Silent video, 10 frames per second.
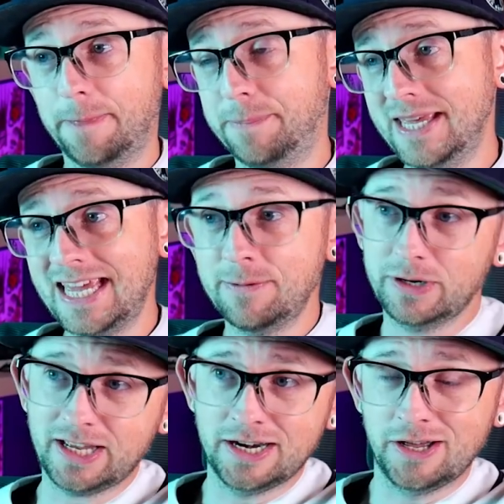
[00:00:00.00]
being able
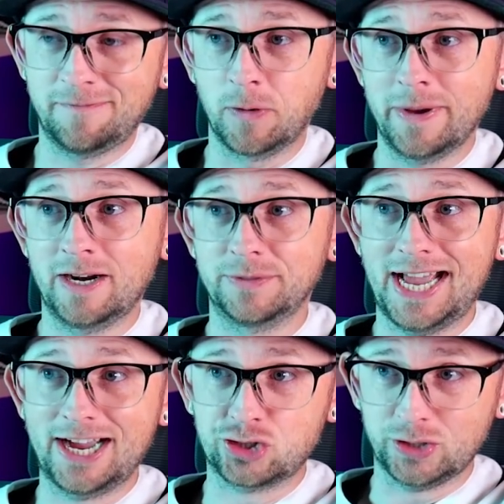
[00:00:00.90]
to get enough momentum to
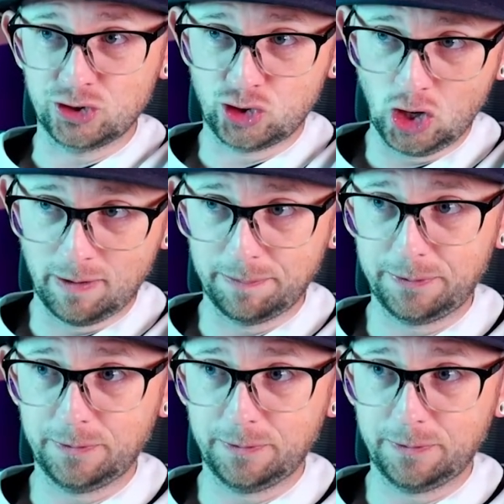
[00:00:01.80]
actually jump